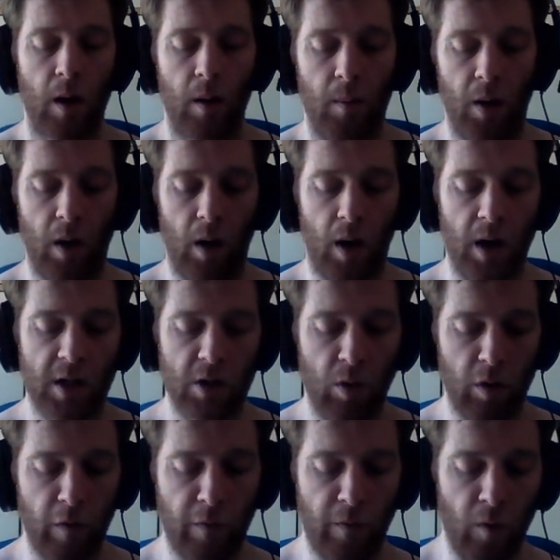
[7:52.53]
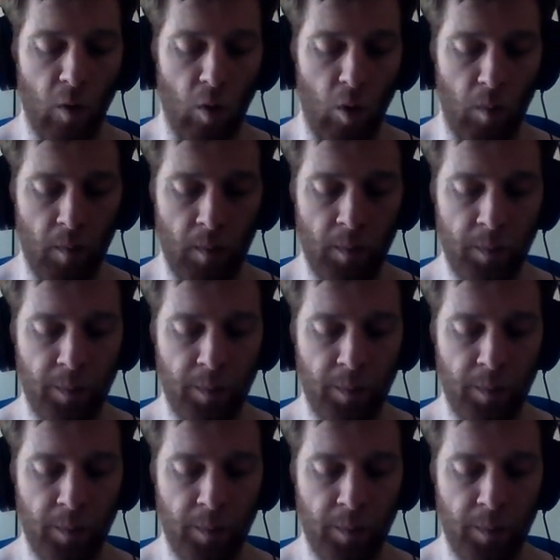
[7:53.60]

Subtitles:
But I saw the form